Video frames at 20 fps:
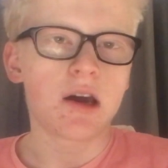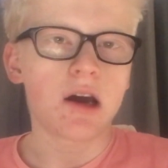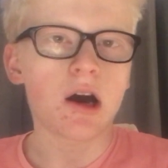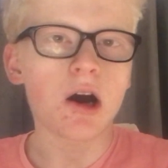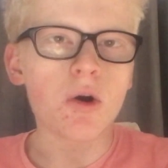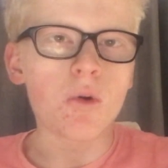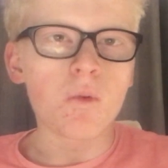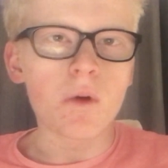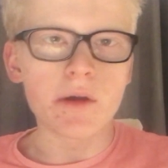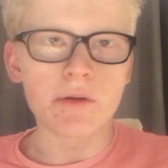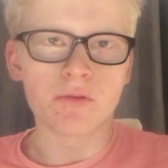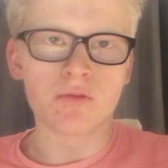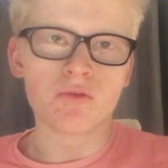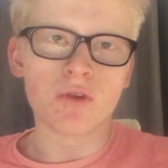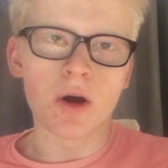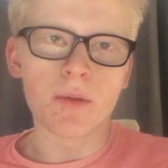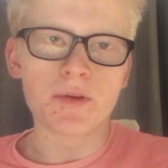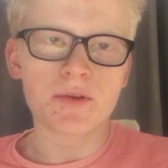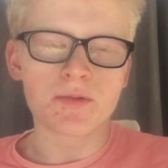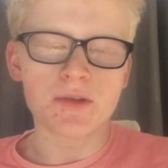oh, we were
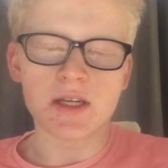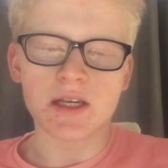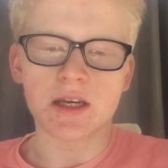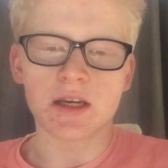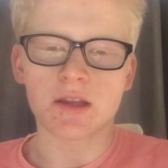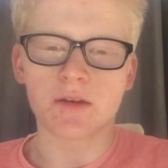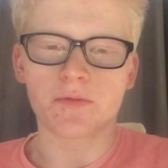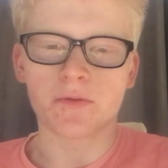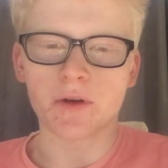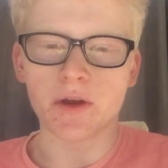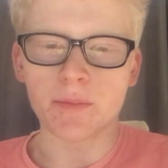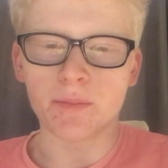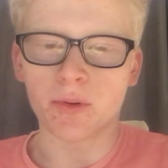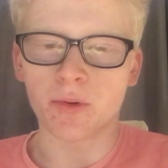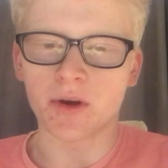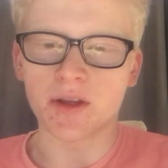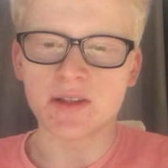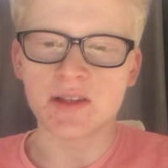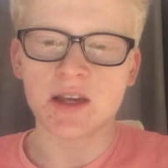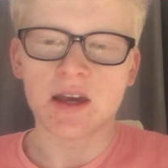robbed, we didn't get the 3
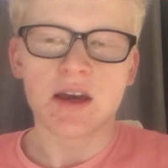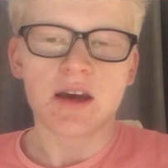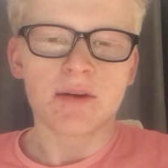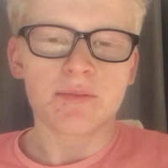points.